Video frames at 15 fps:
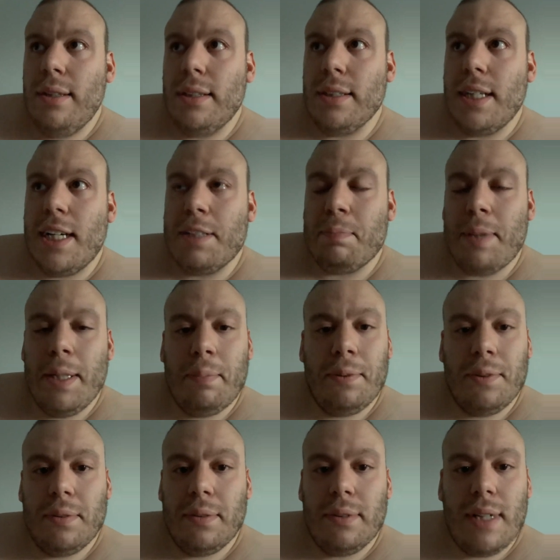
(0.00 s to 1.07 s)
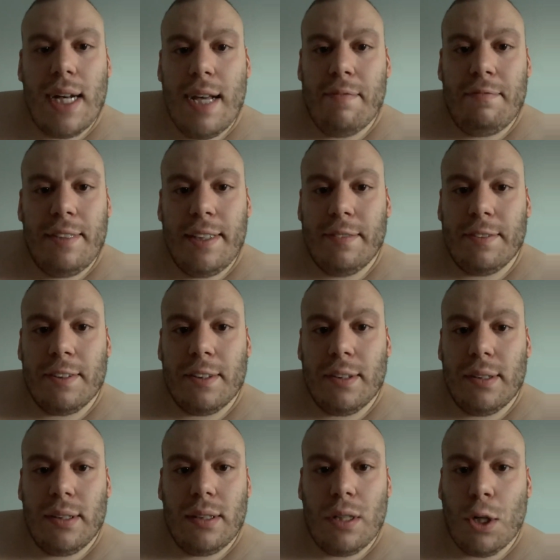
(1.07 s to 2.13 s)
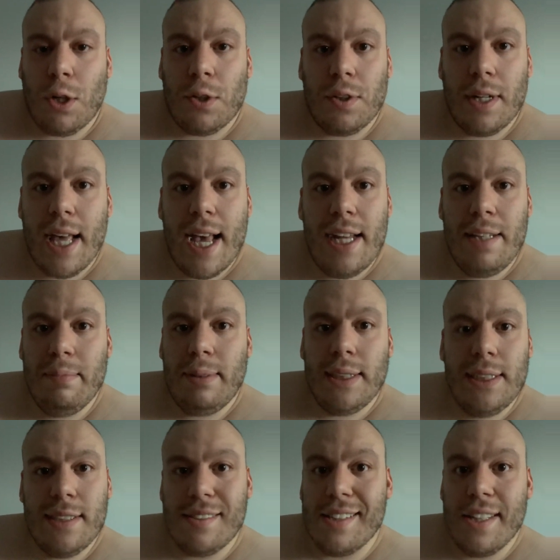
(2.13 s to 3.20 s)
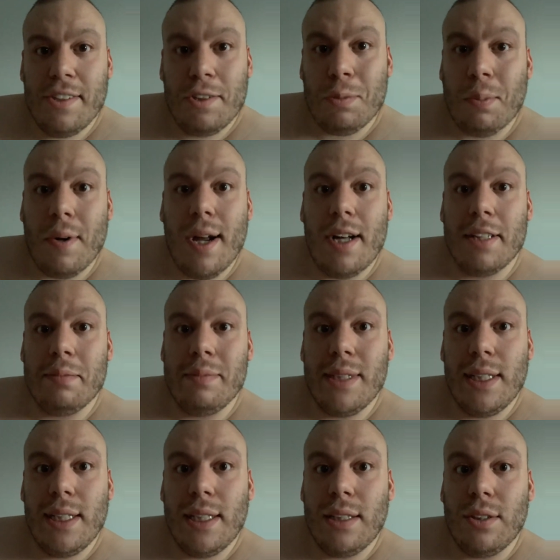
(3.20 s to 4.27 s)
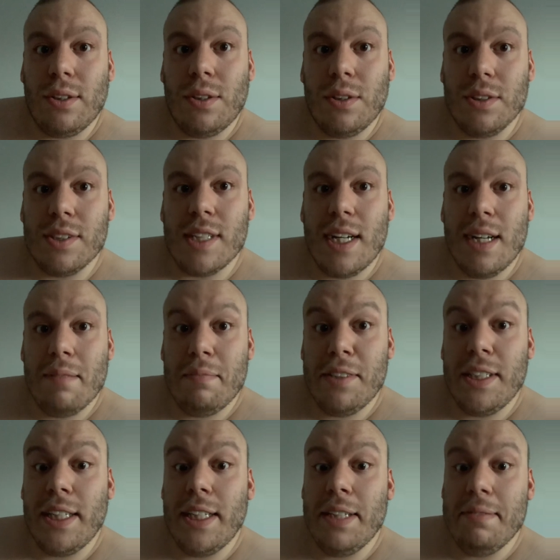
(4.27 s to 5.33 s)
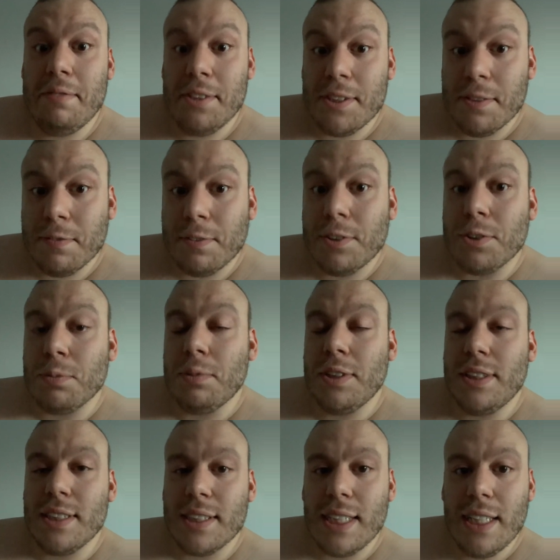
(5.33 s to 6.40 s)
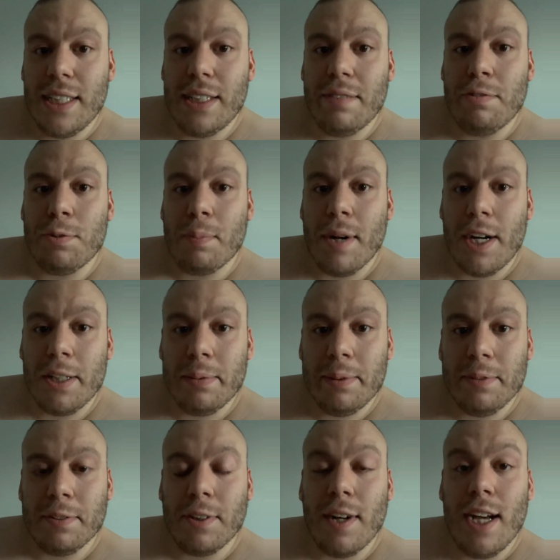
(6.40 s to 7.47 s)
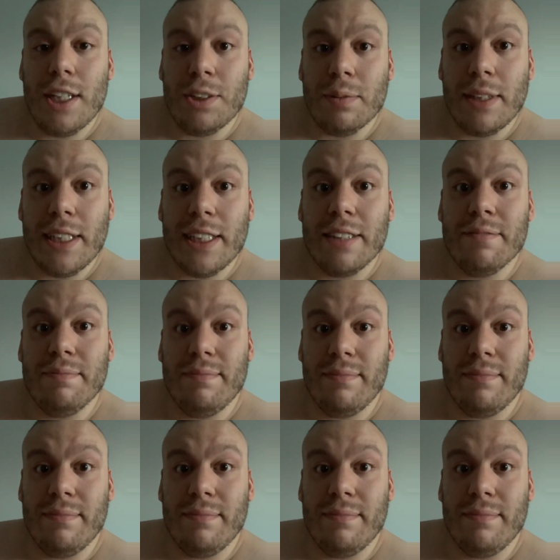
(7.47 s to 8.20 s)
A lot of people, I've never heard anybody say they're proud of me in a long time, and he was the first one to say that he was proud of me for graduating.